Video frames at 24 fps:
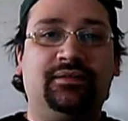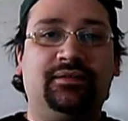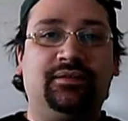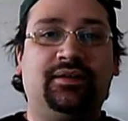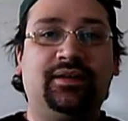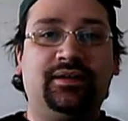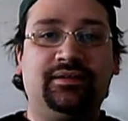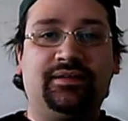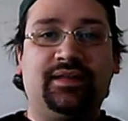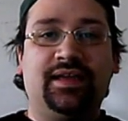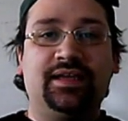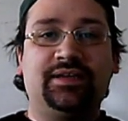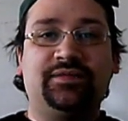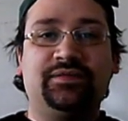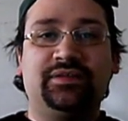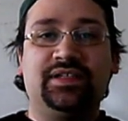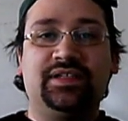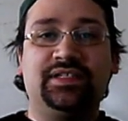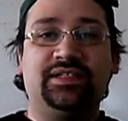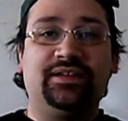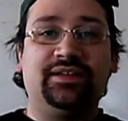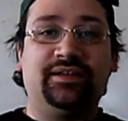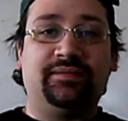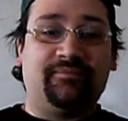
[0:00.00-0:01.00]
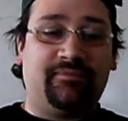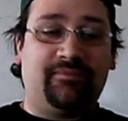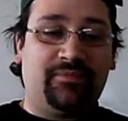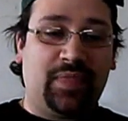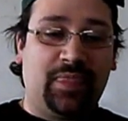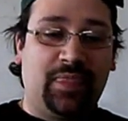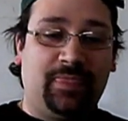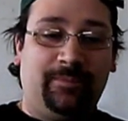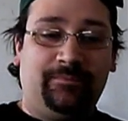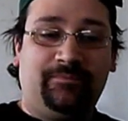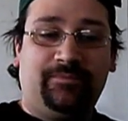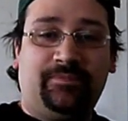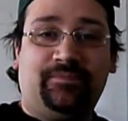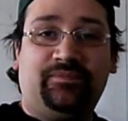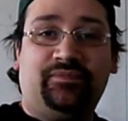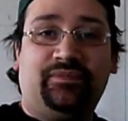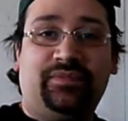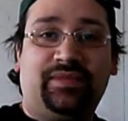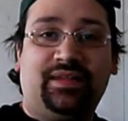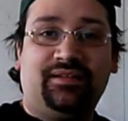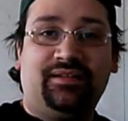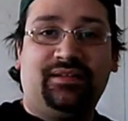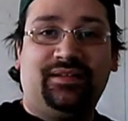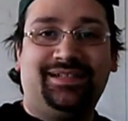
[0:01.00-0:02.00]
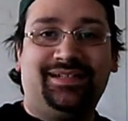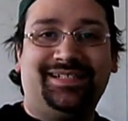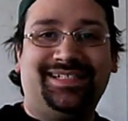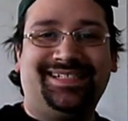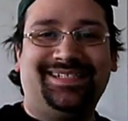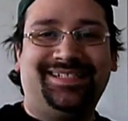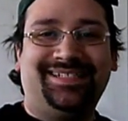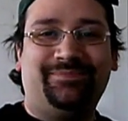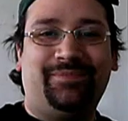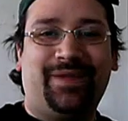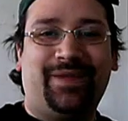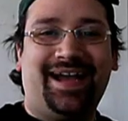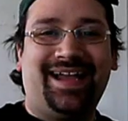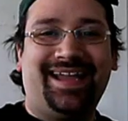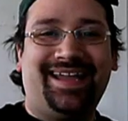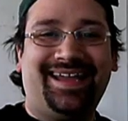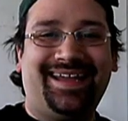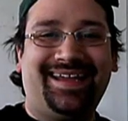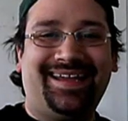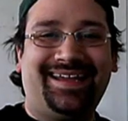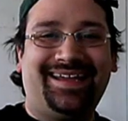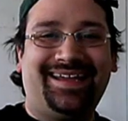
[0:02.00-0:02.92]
All right, thanks for listening. Bye.